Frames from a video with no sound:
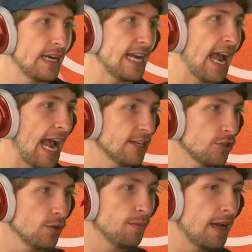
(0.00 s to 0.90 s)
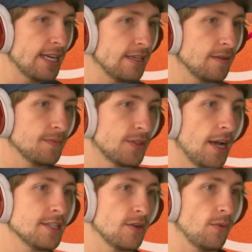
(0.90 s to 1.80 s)
Yeah, Astral Might
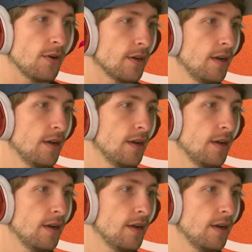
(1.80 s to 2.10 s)
doesn't work.